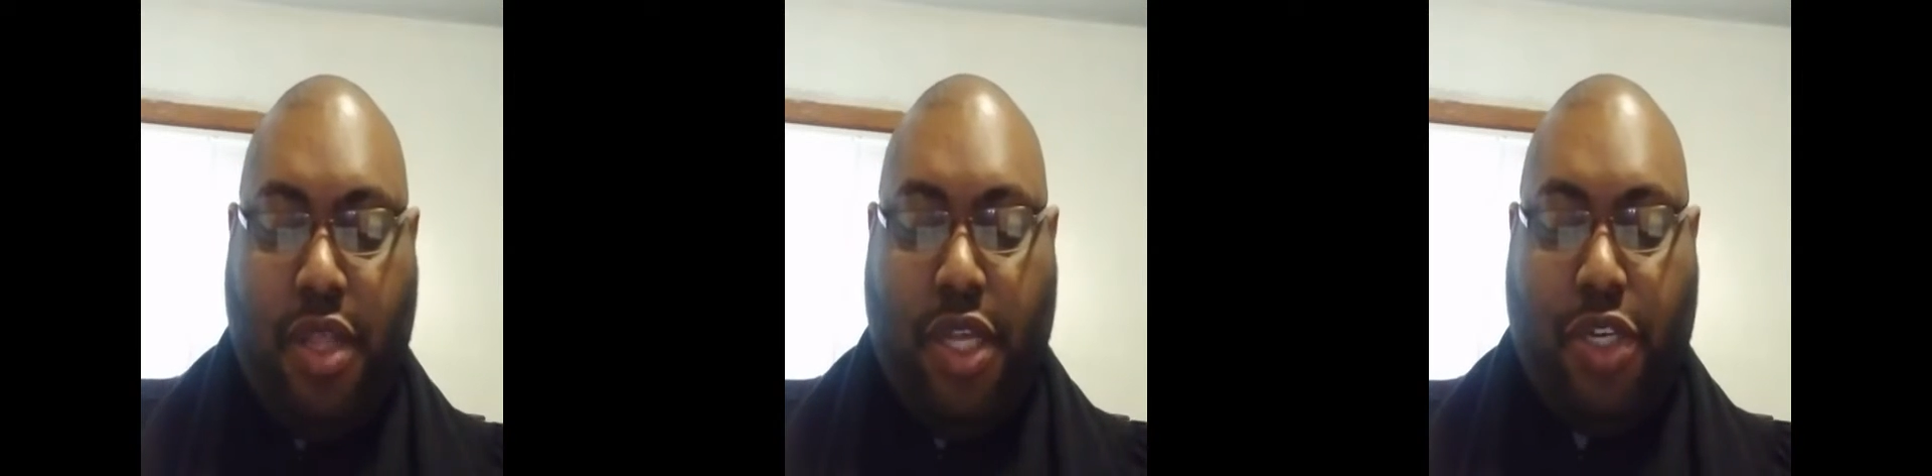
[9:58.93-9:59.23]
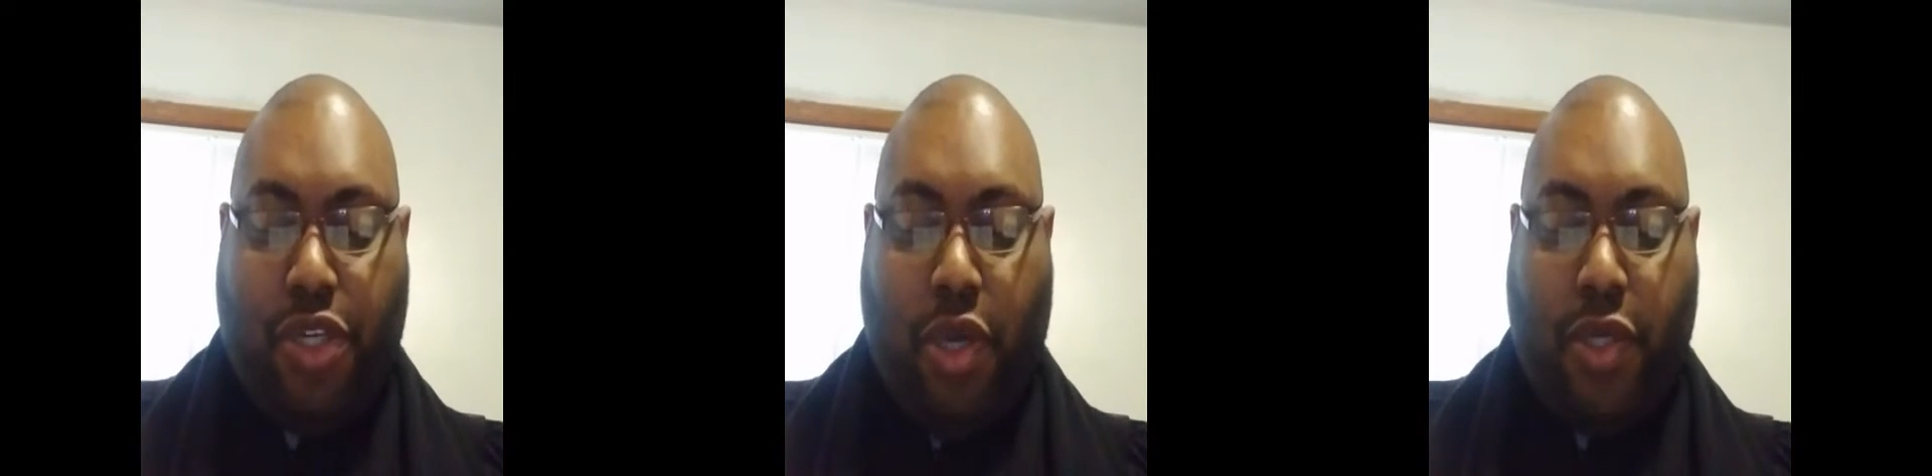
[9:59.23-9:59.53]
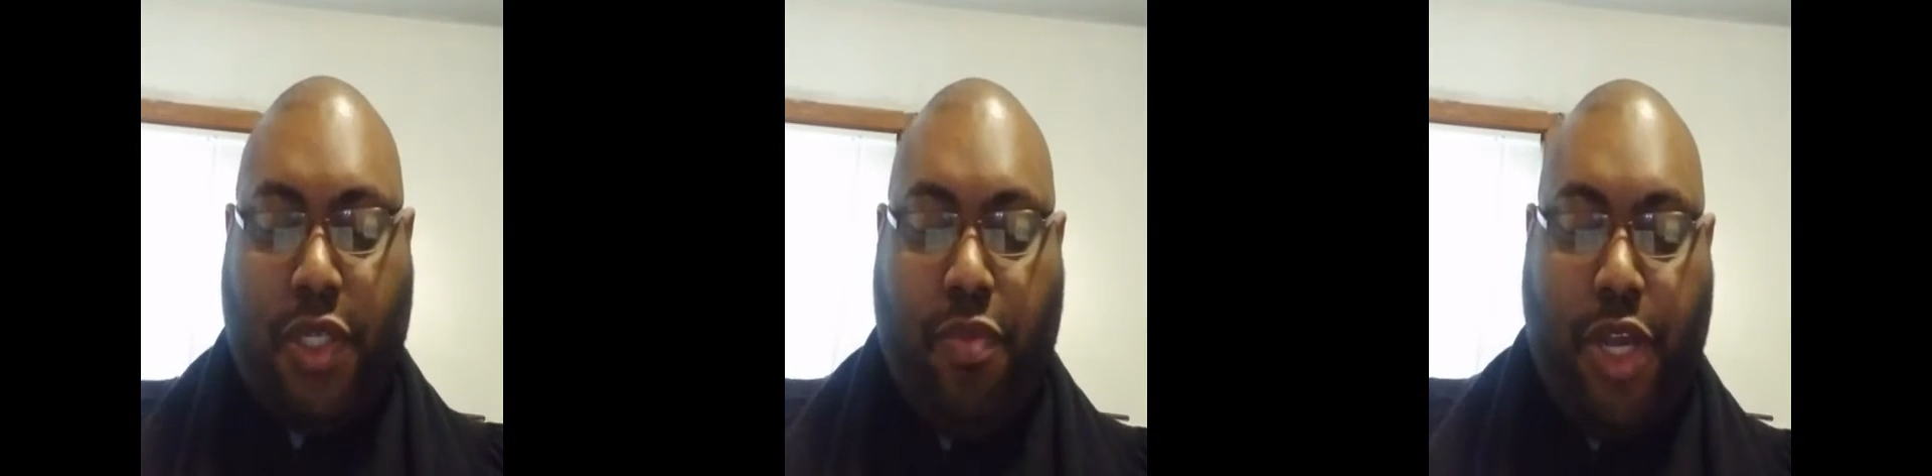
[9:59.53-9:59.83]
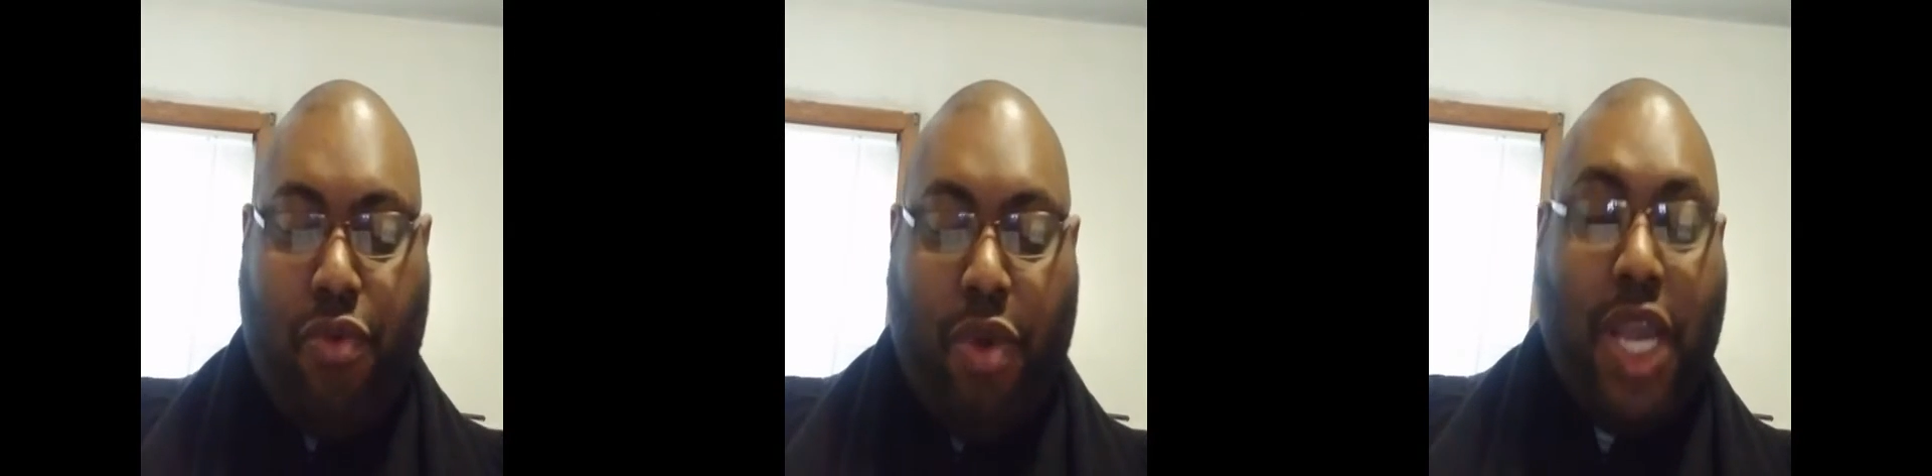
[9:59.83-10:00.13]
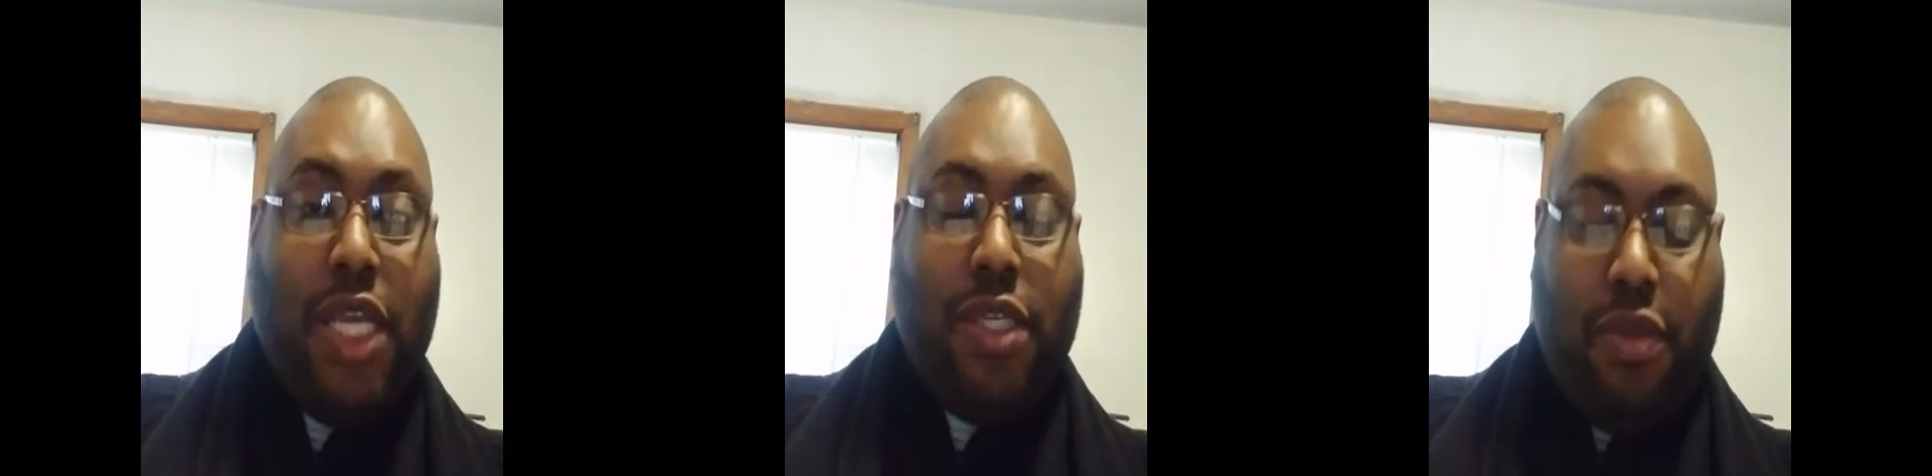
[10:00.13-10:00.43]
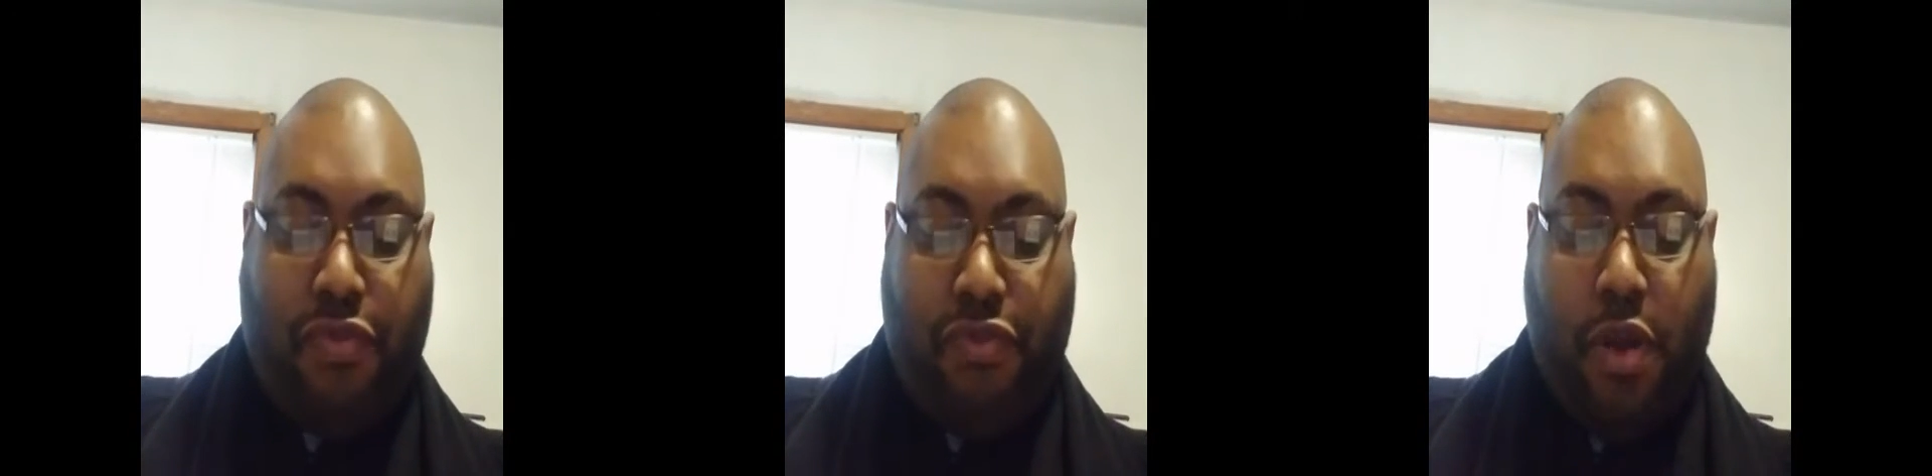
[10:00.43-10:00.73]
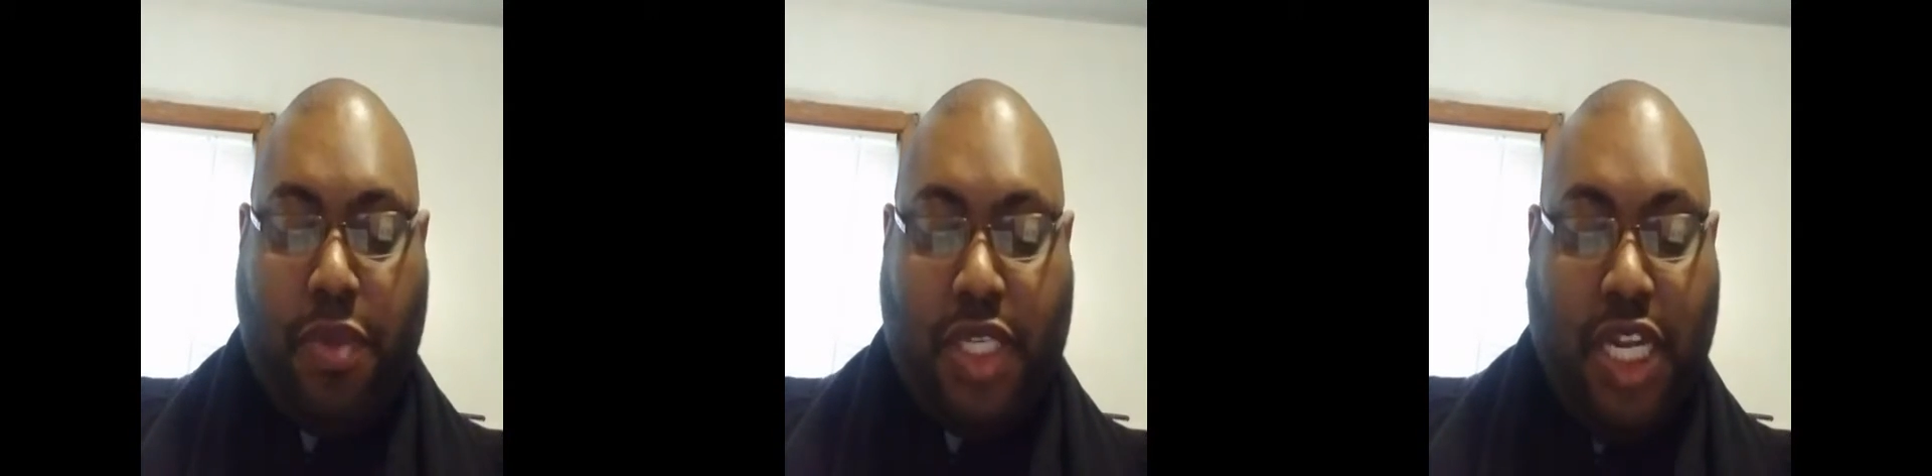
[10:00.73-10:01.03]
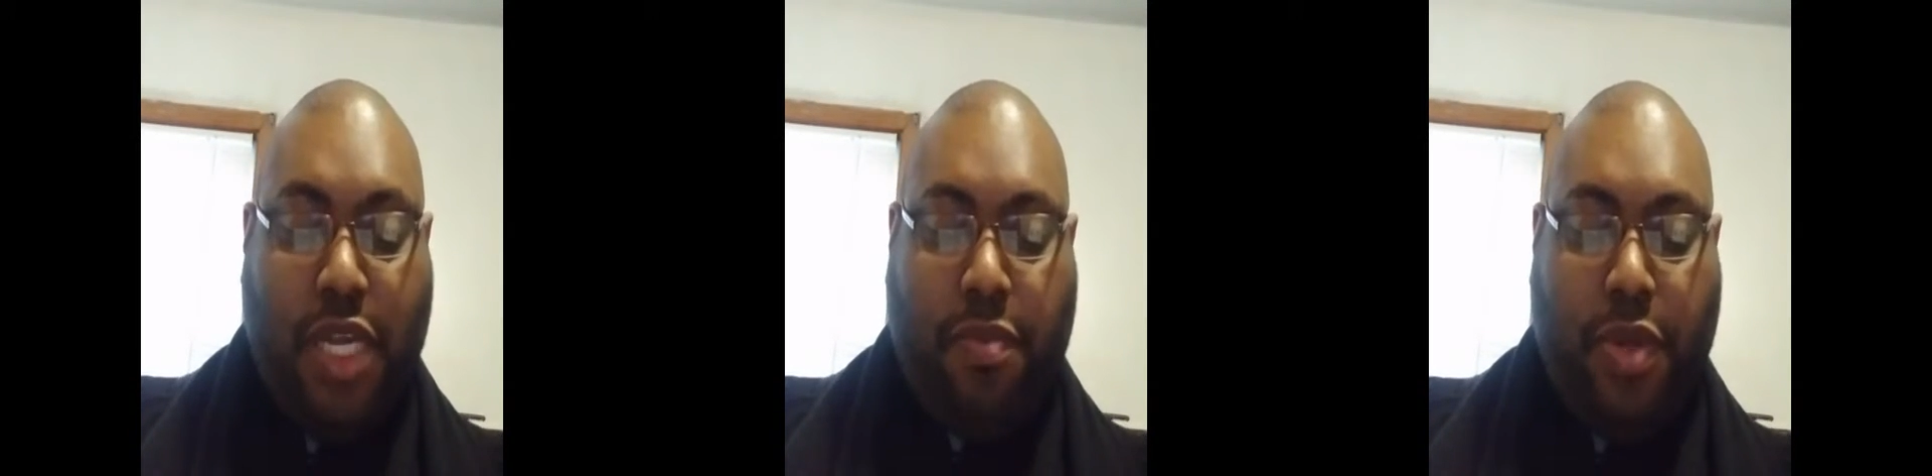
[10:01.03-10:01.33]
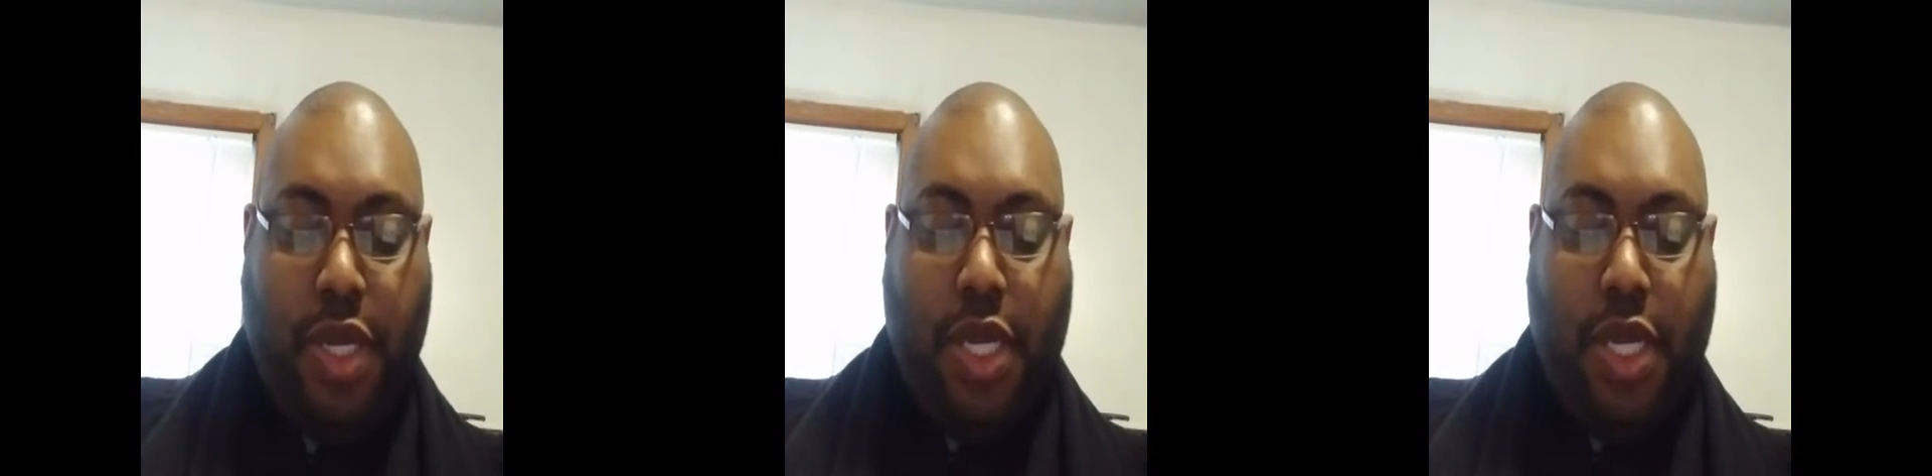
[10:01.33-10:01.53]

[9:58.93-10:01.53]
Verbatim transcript: Then Joseph, being raised from sleep,